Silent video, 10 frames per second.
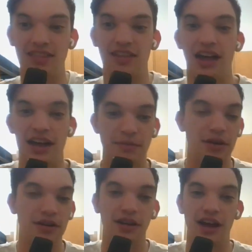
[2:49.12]
hit the like
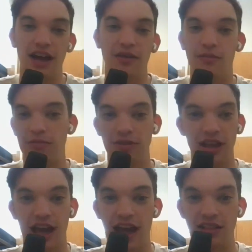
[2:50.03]
button, and
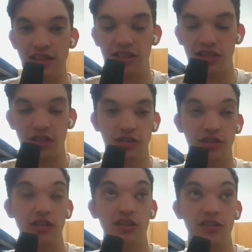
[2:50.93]

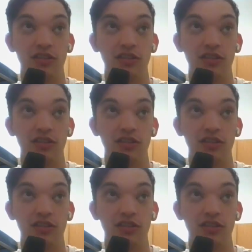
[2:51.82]
the